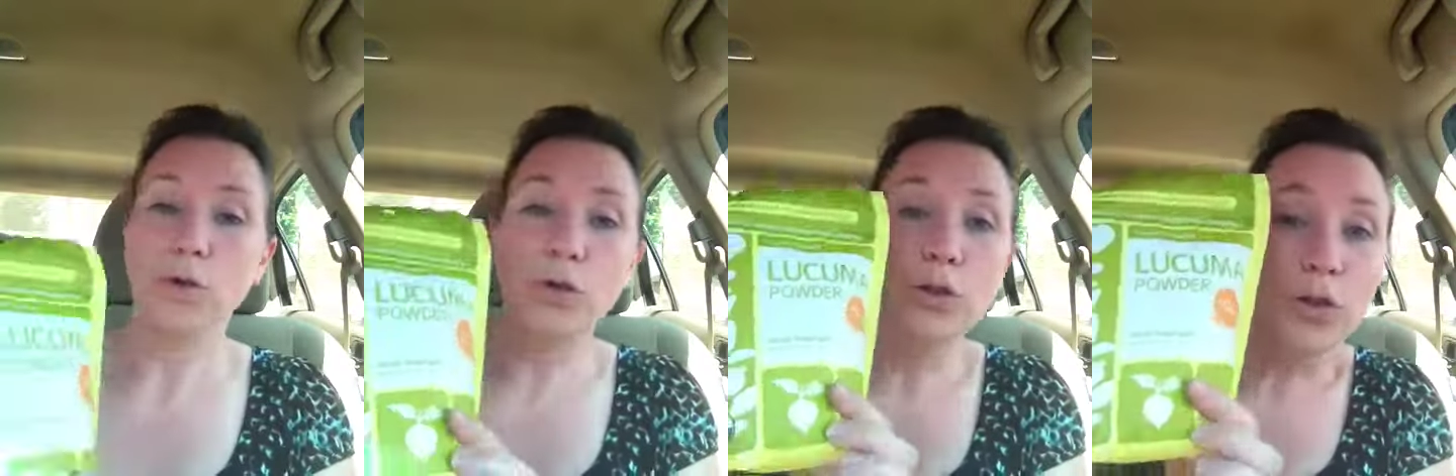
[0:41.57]

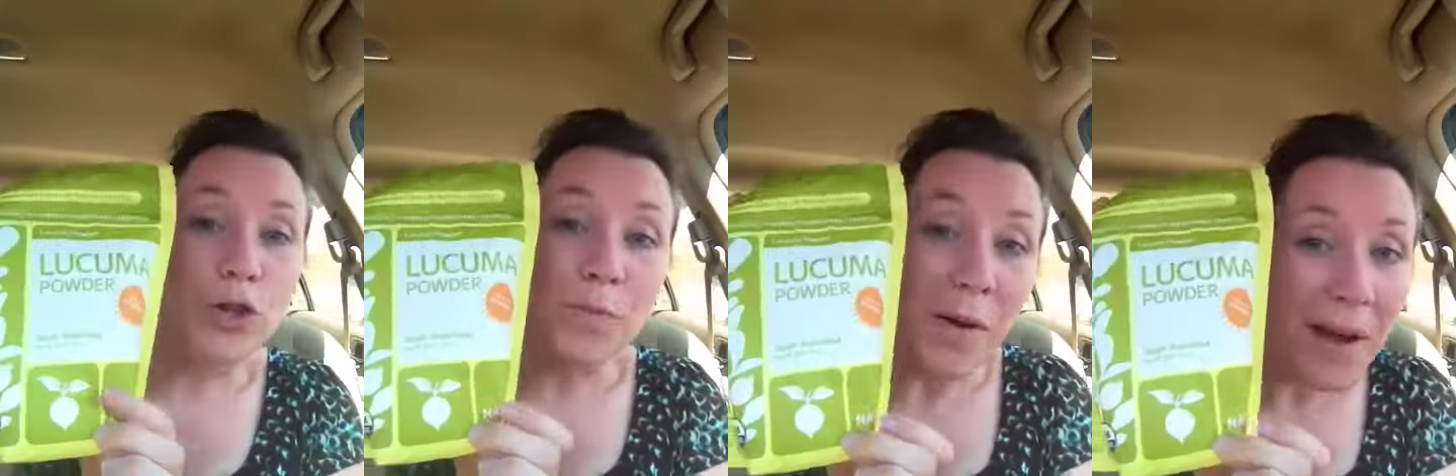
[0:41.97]

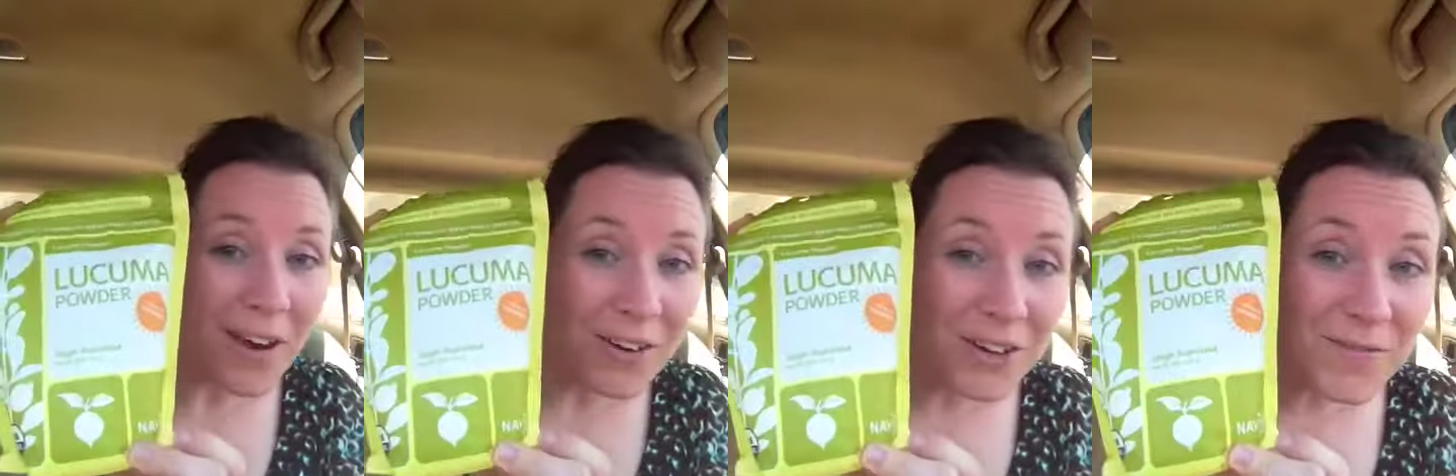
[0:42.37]
lucuma
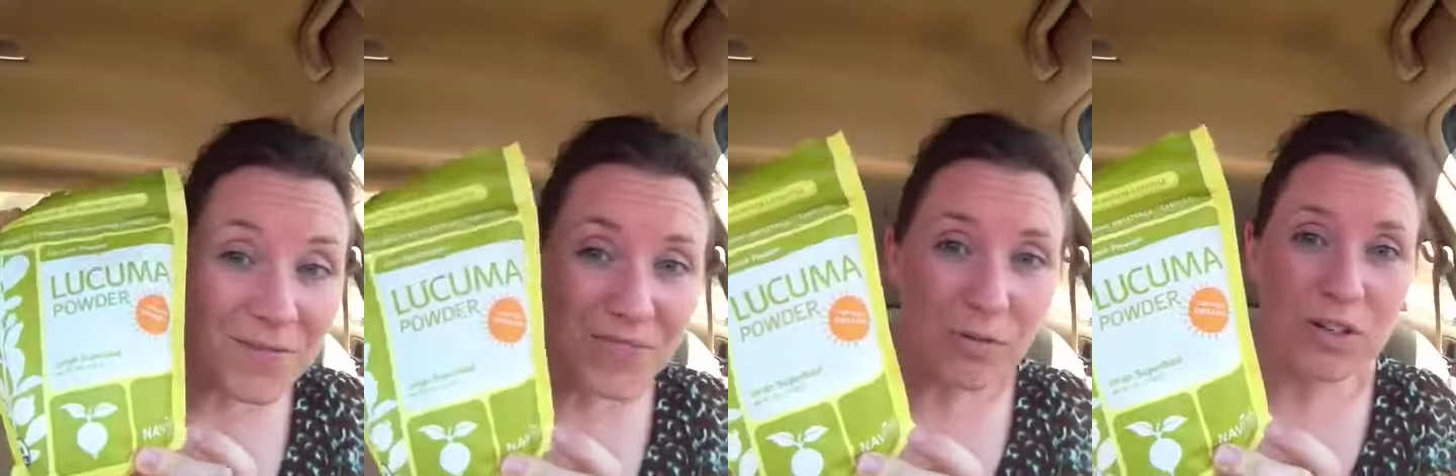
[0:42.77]
powder,
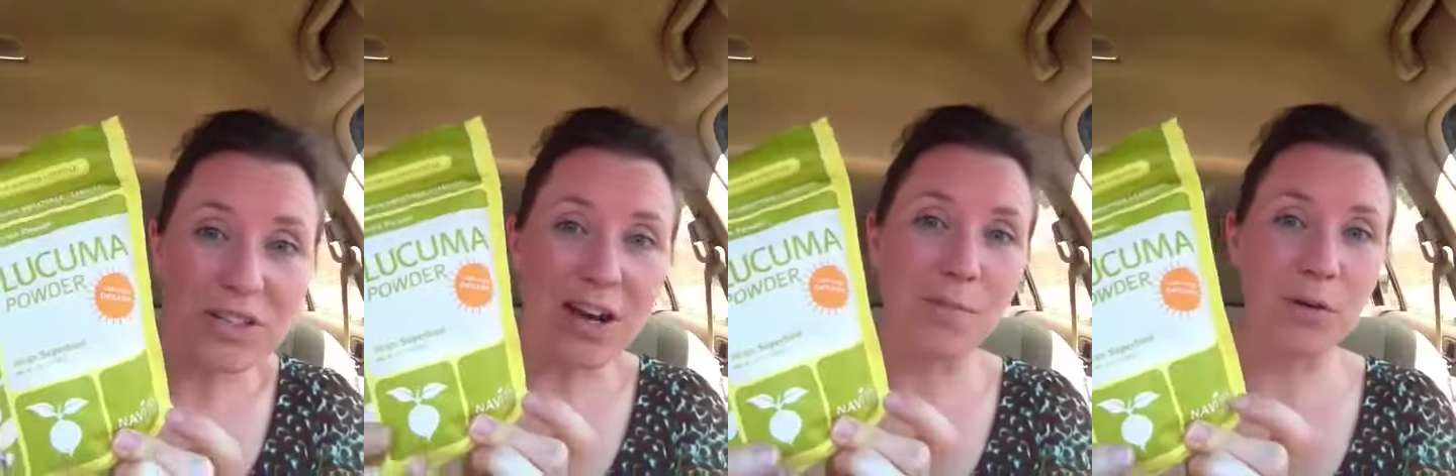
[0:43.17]
which
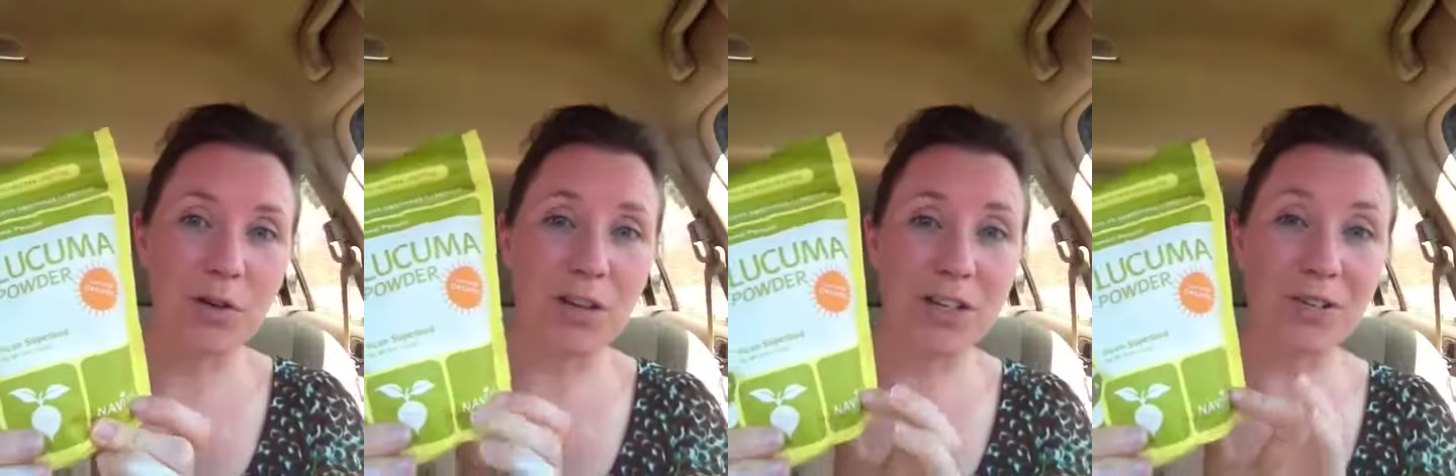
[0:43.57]
I'm going
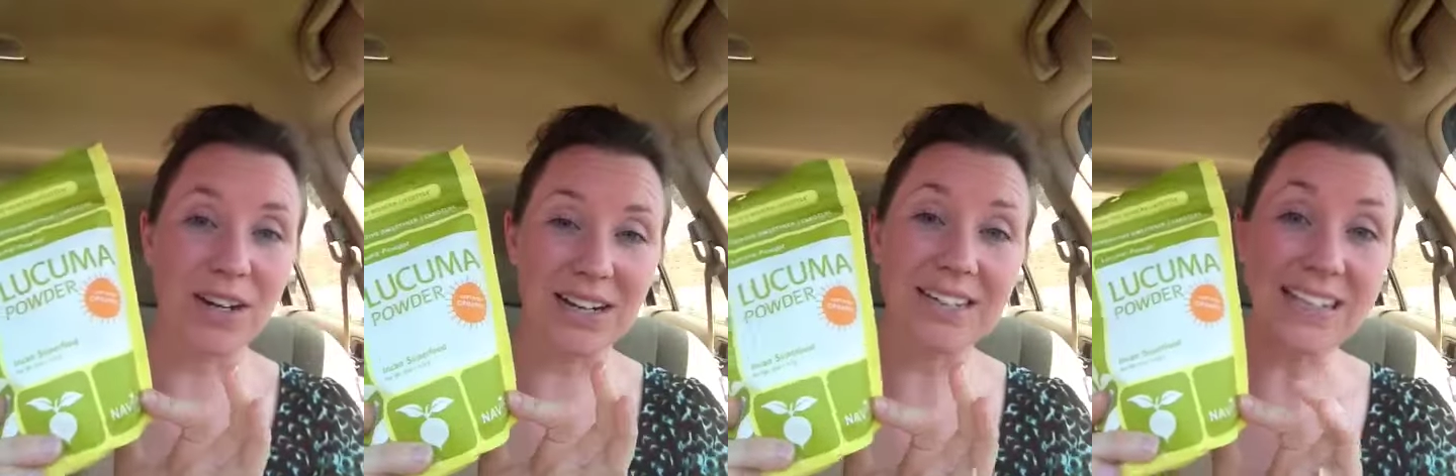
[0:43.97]
to be
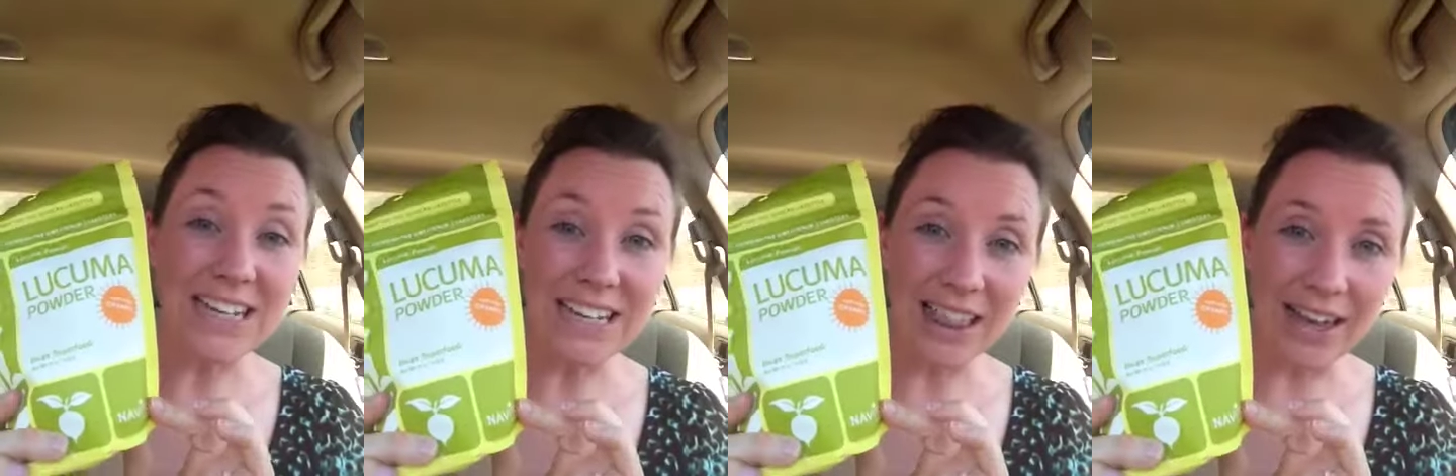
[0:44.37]
doing a
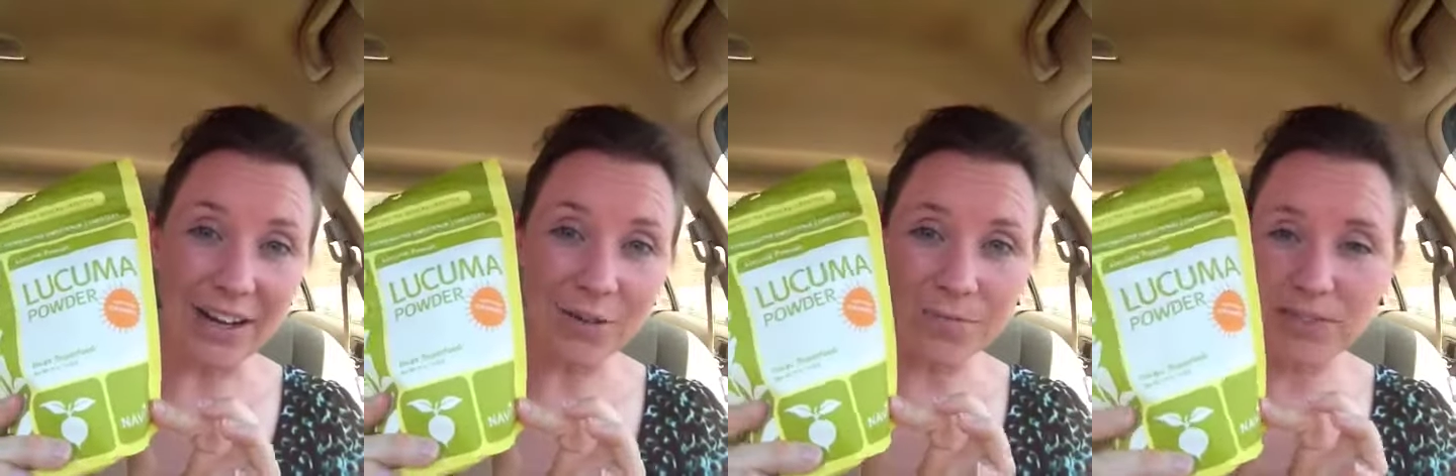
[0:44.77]
tea
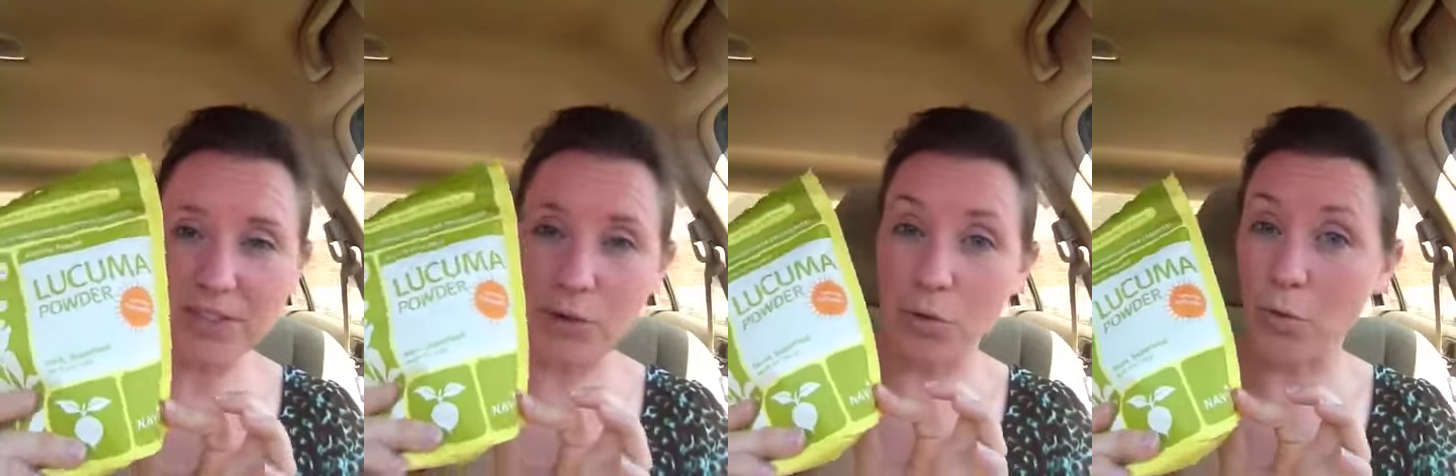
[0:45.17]
later,
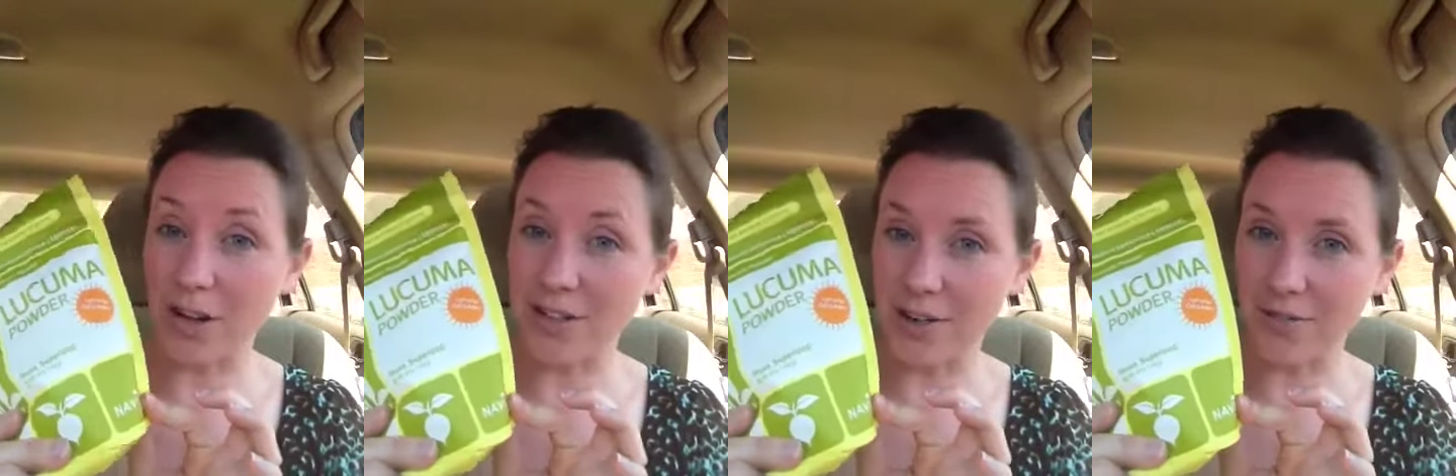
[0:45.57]
so
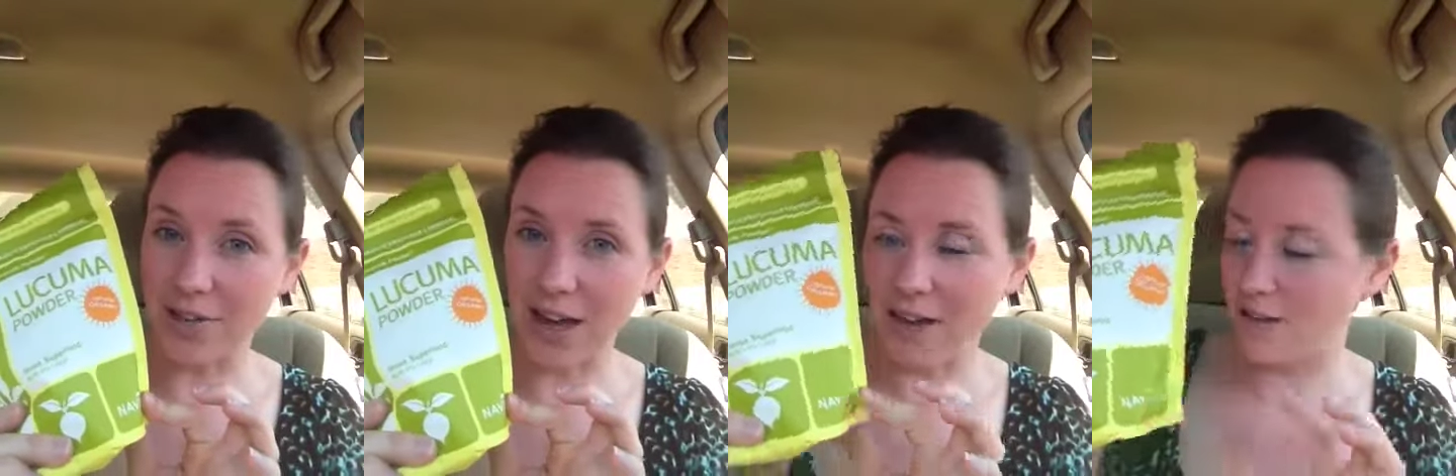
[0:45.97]
watch out for
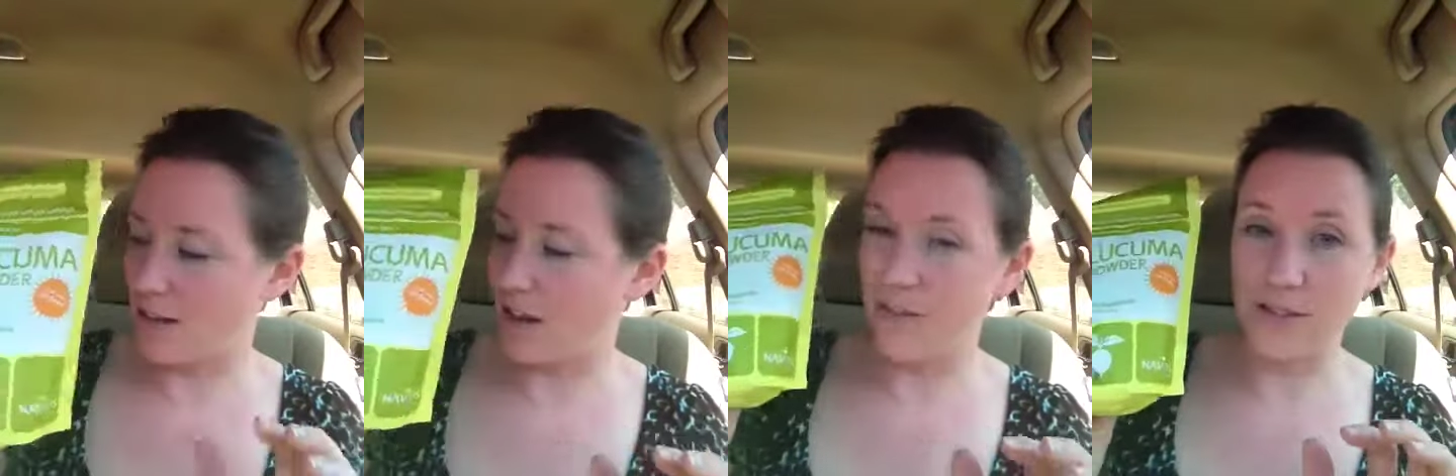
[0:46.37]
that,
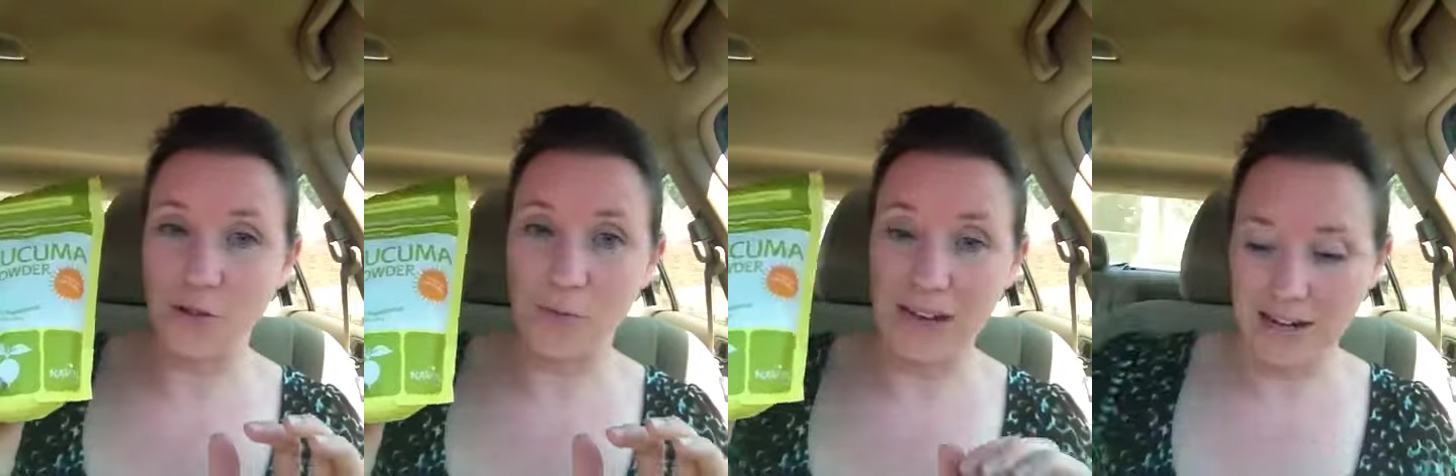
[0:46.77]
and this
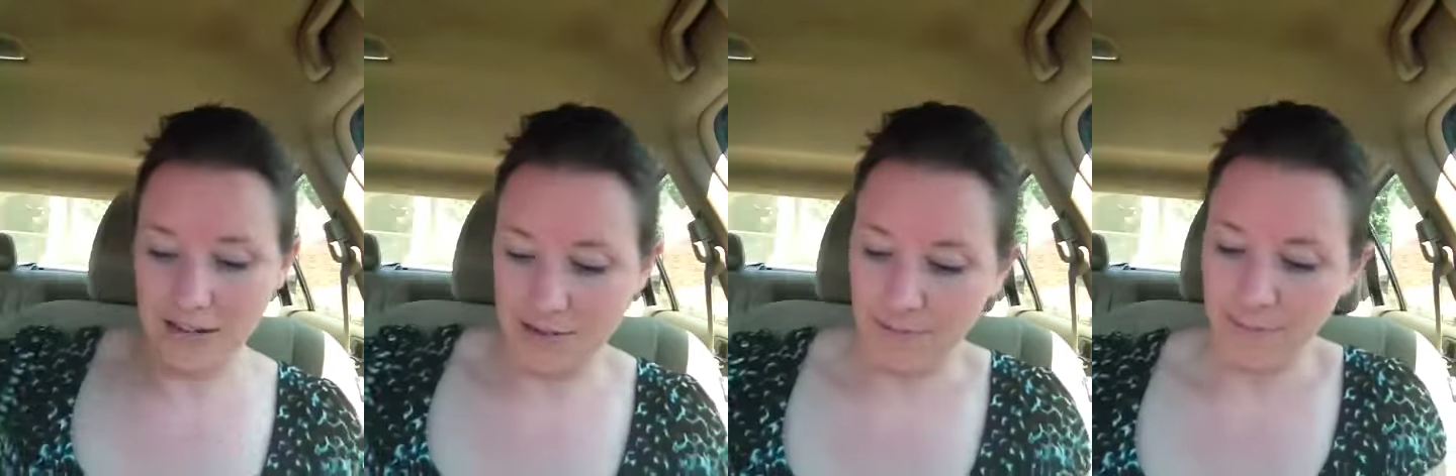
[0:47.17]
will be in
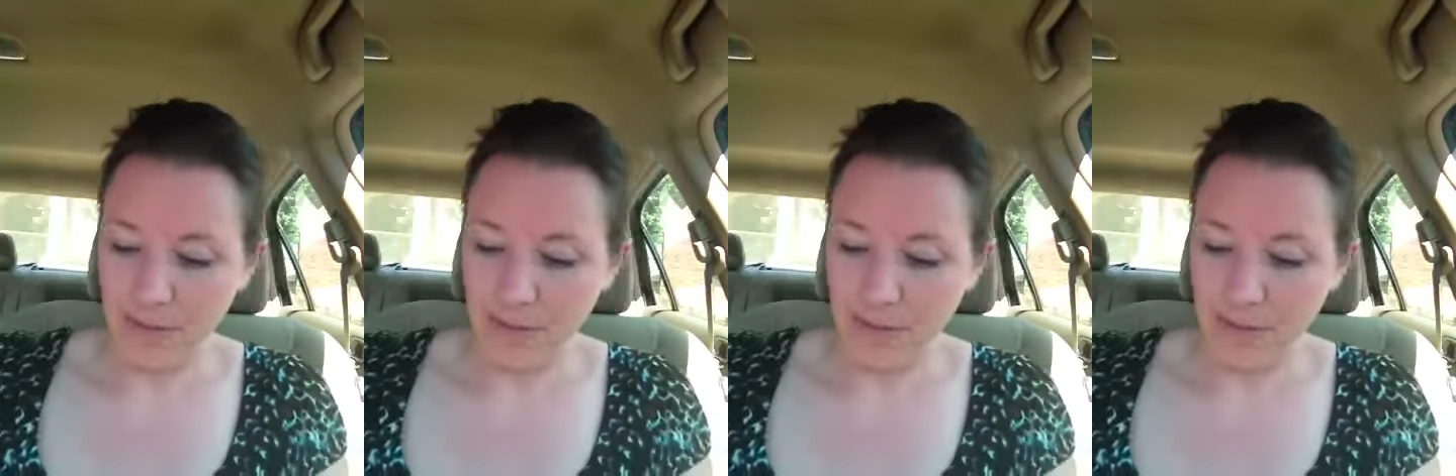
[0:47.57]
it.